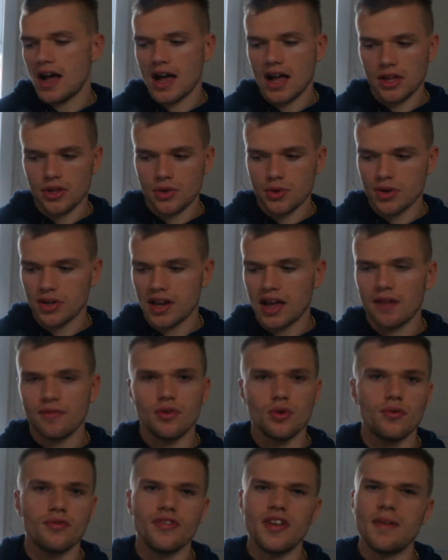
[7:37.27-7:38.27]
you can have
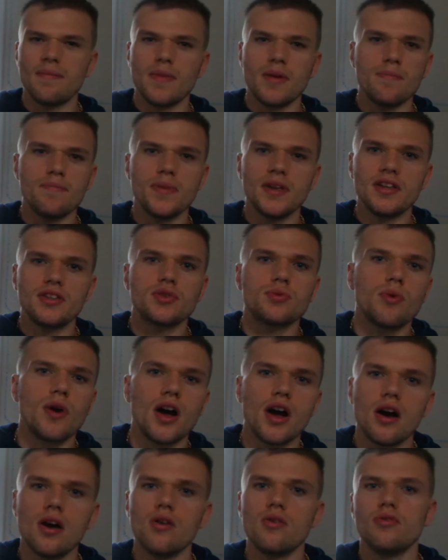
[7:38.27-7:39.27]
your vitamin
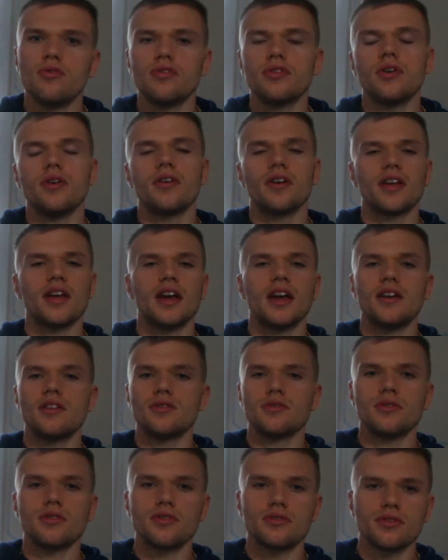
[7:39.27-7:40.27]
B12, okay, to
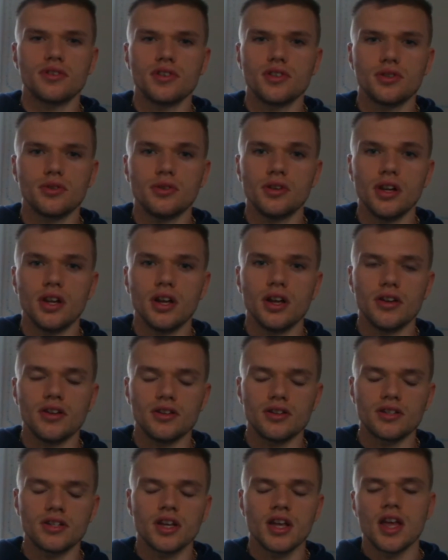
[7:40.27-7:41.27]
increase your
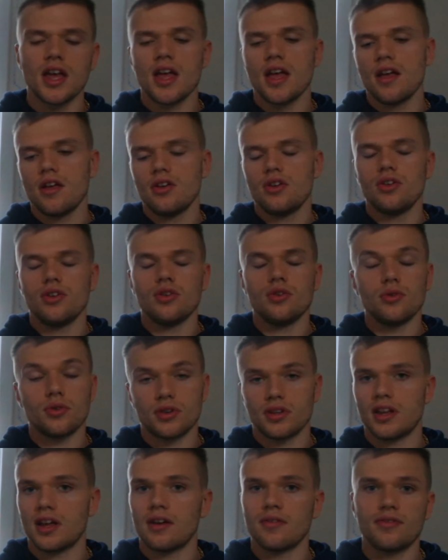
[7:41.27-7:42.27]
alertness. You can
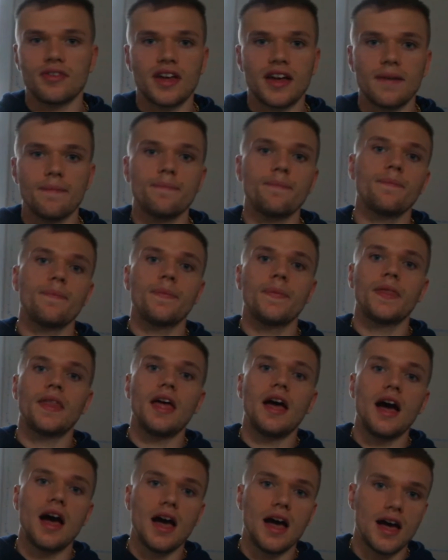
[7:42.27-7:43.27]
have that,
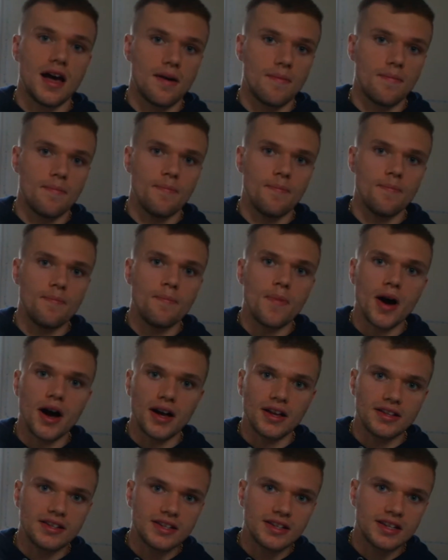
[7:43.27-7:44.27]

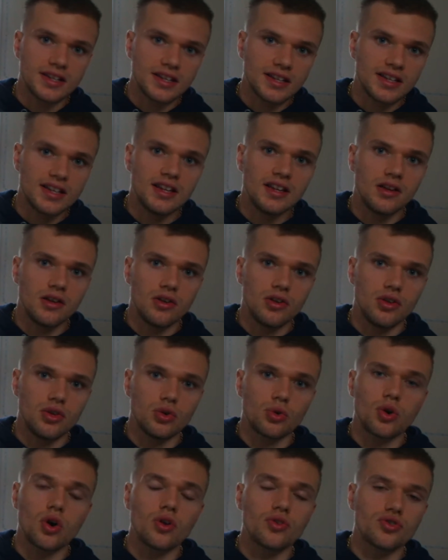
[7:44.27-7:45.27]
but your
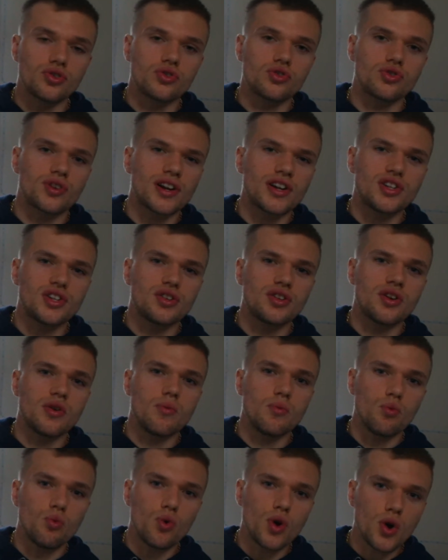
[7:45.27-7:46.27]
concentration
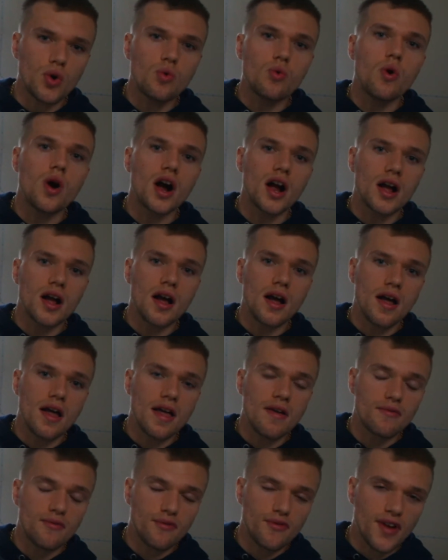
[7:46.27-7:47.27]
will
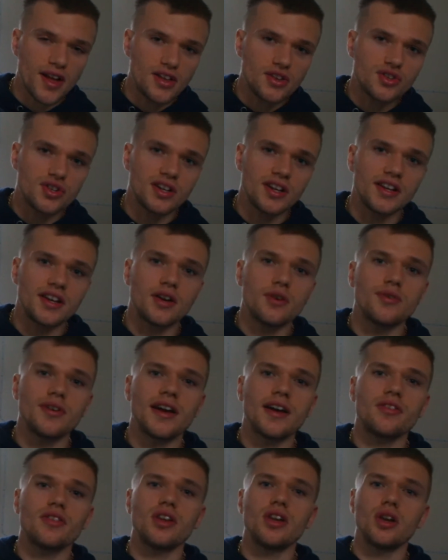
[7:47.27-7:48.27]
eventually go
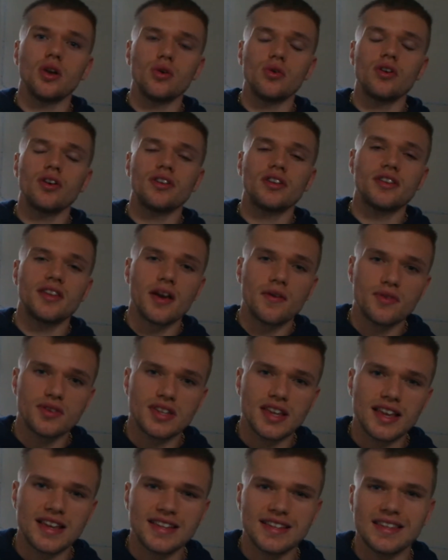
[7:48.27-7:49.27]
down. The longer the
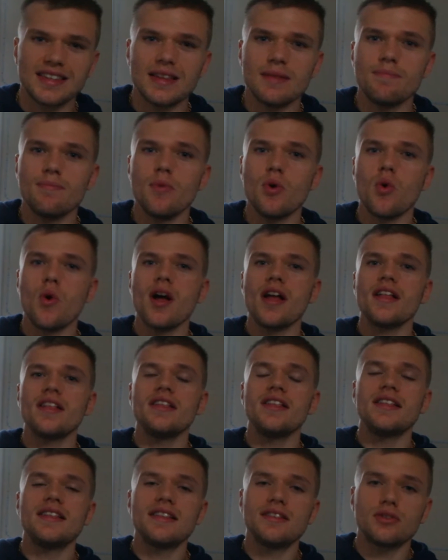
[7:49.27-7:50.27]
deficit is and the more
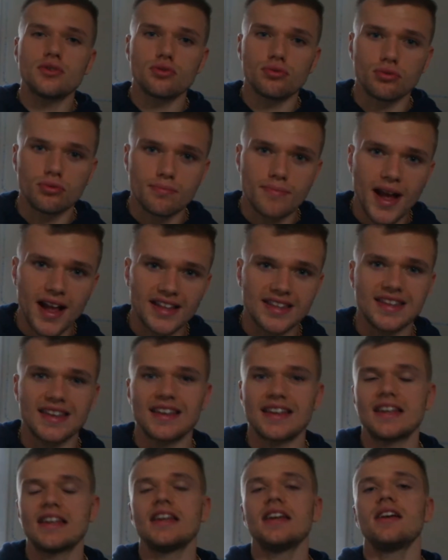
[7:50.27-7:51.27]

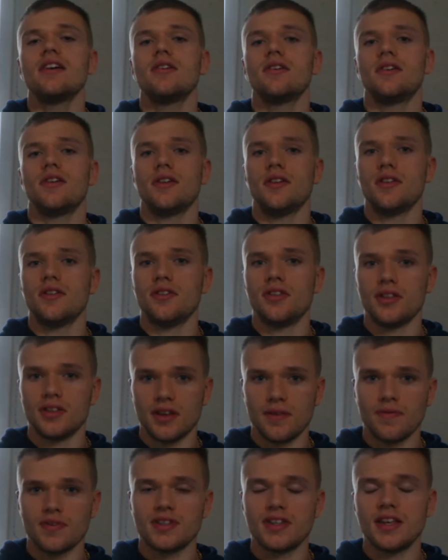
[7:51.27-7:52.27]
dramatic the
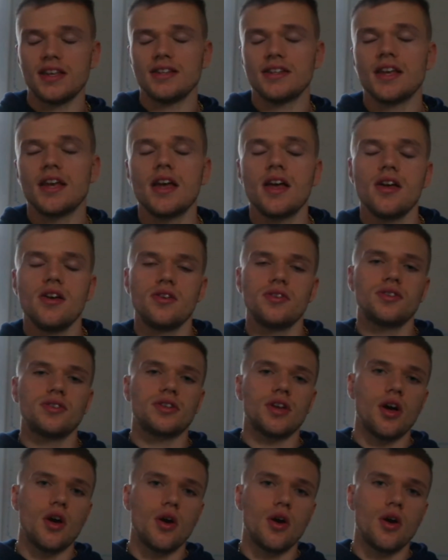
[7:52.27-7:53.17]
deficit is. So